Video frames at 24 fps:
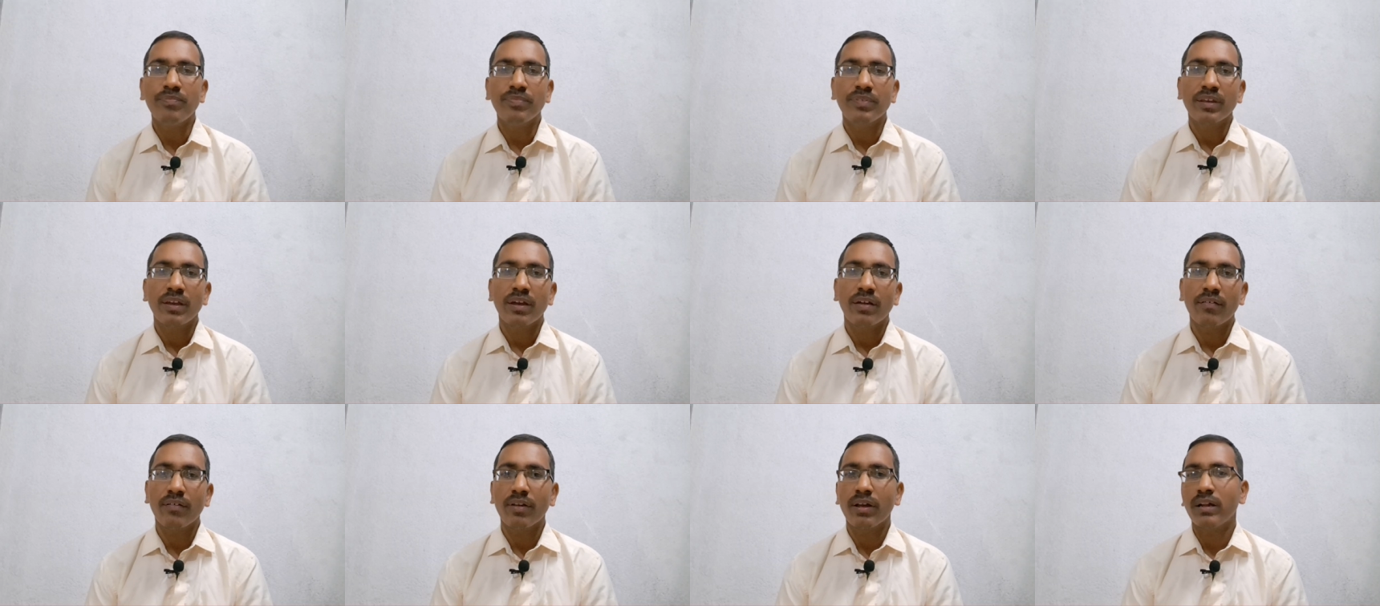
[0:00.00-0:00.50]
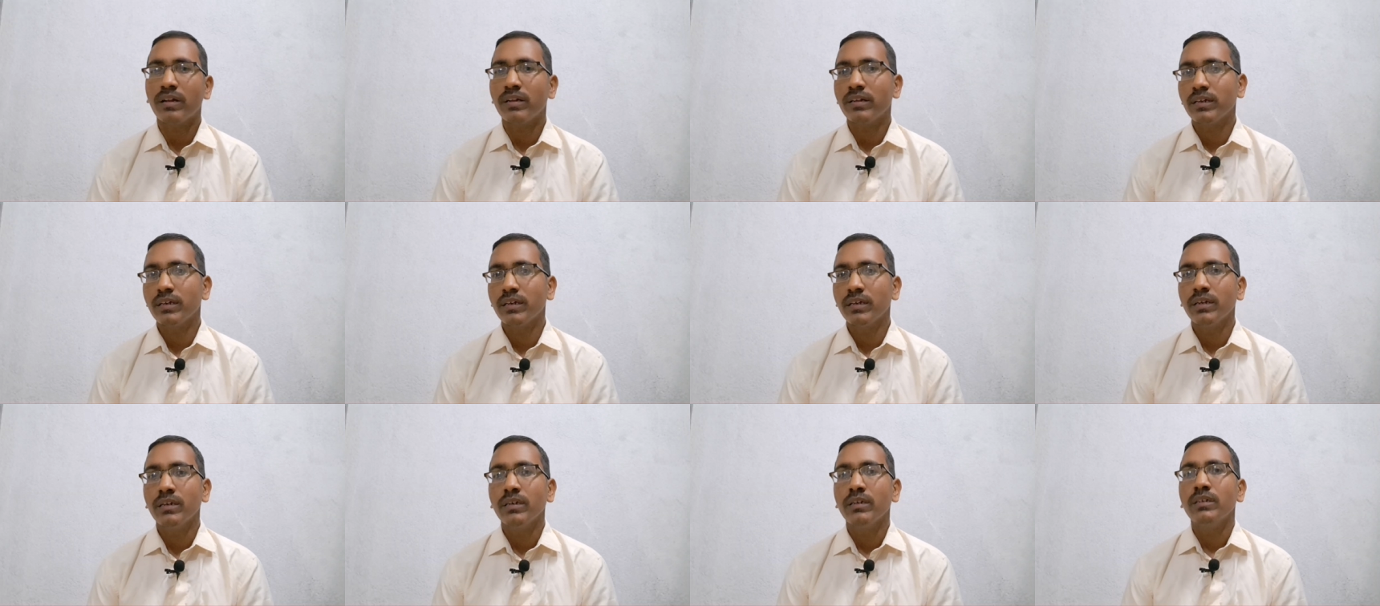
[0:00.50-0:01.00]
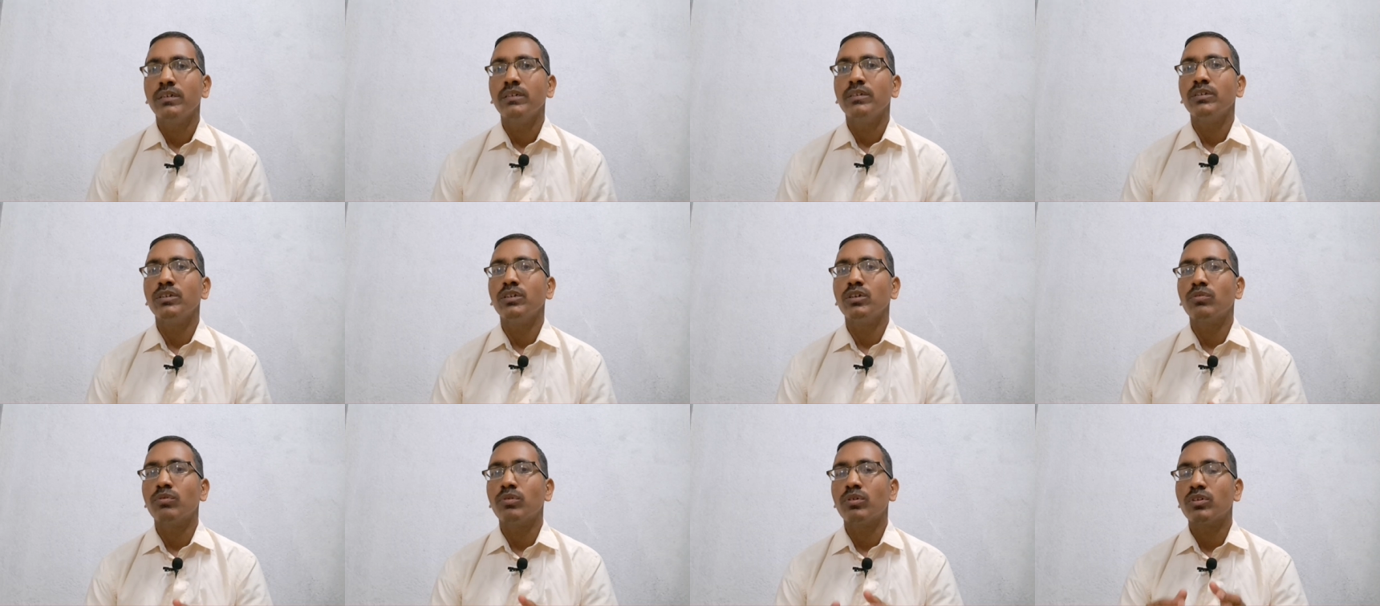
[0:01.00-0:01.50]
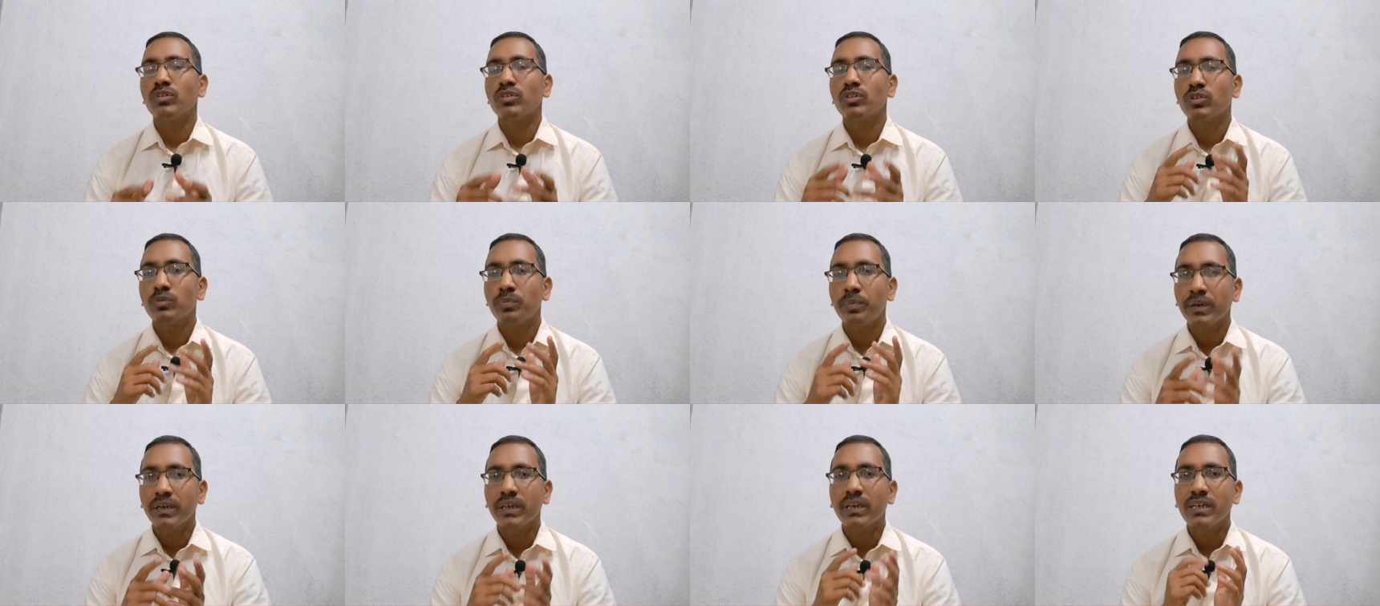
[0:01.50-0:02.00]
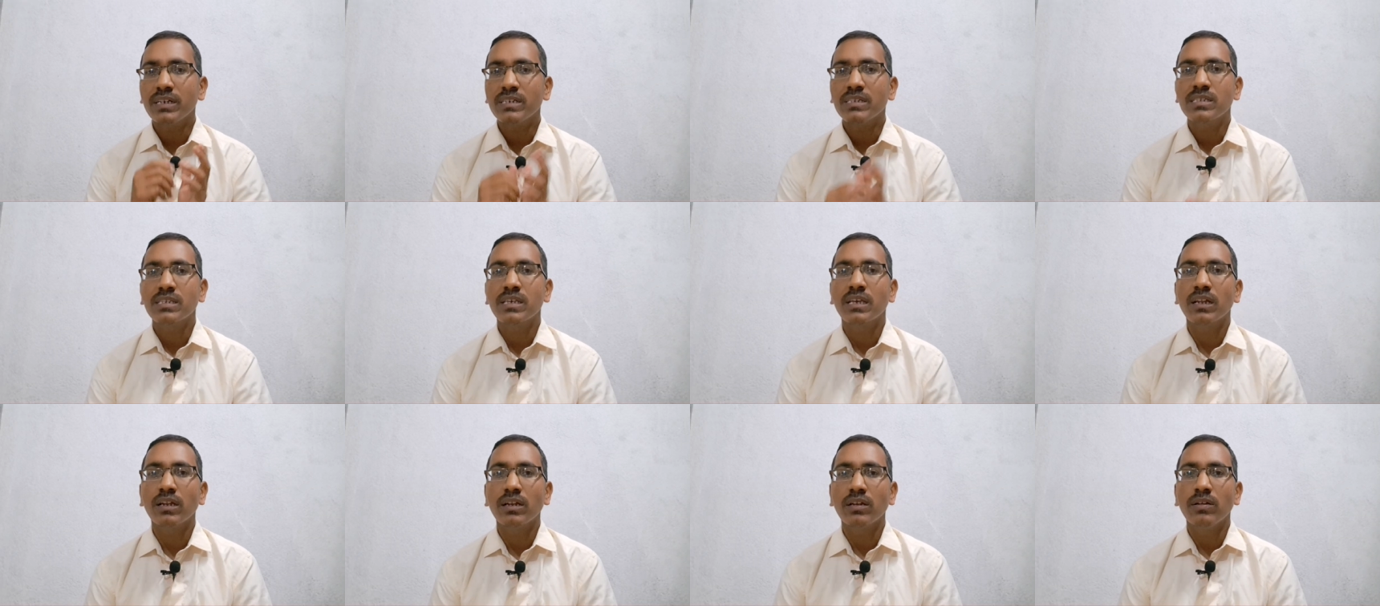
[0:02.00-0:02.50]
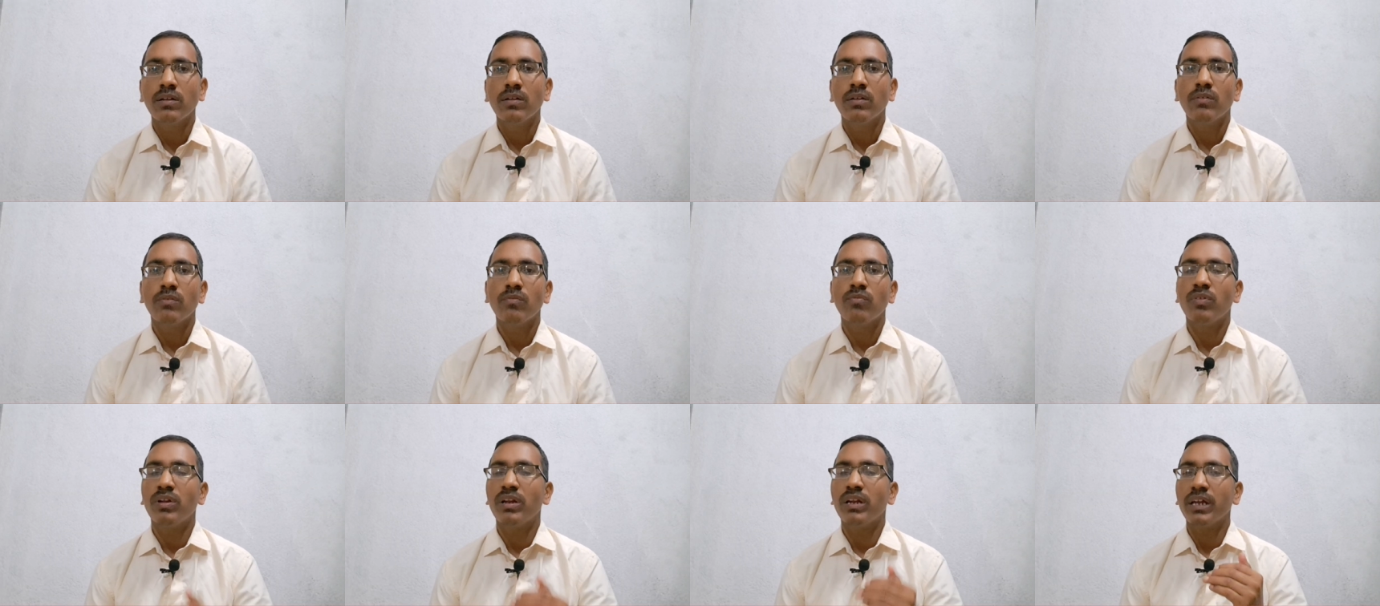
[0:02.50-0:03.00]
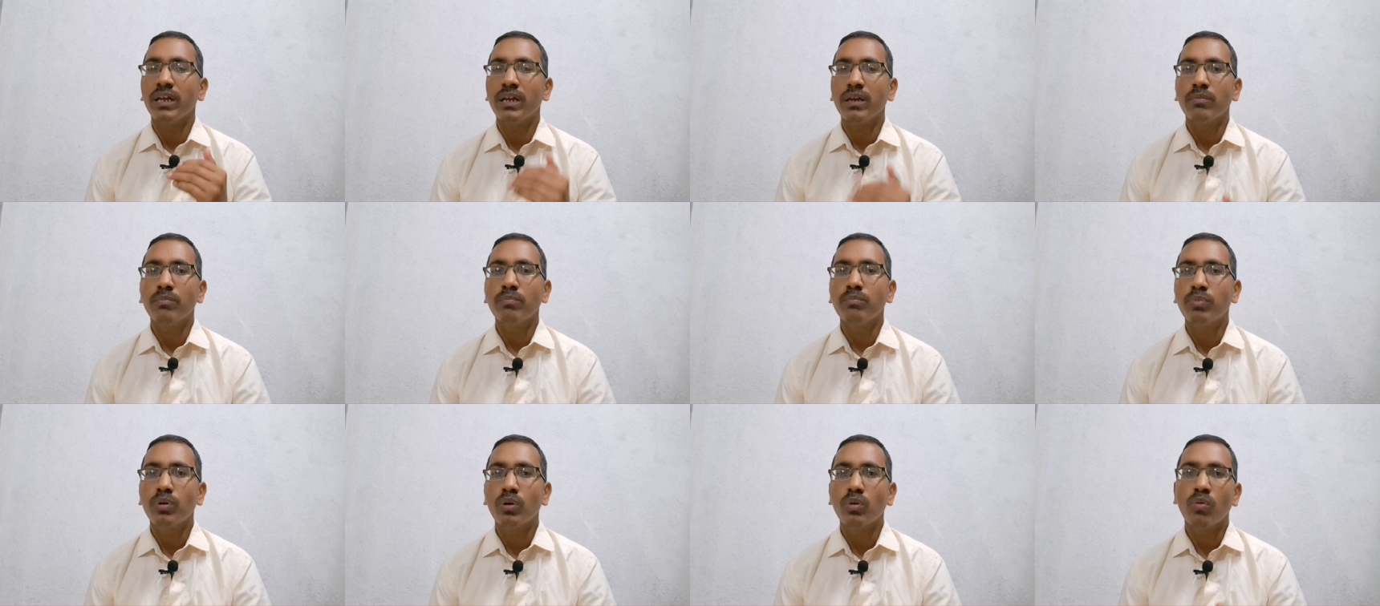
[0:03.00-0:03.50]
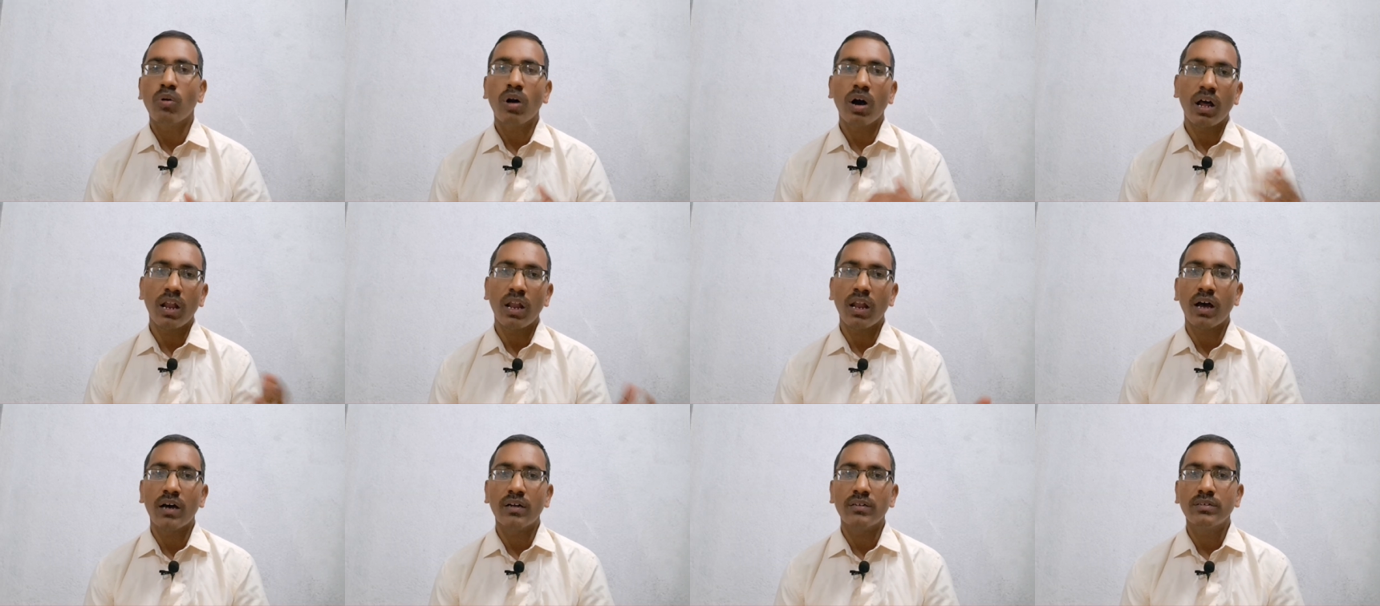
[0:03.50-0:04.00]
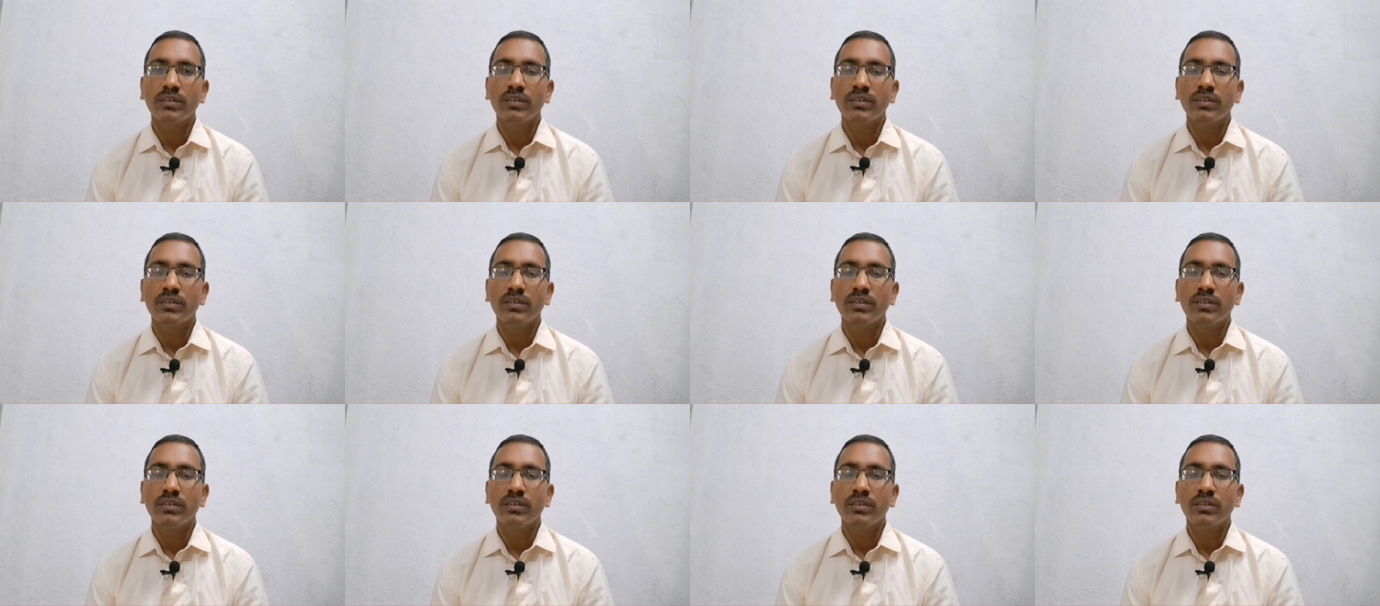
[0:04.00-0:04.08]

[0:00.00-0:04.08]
really your speaking skill will improve a lot.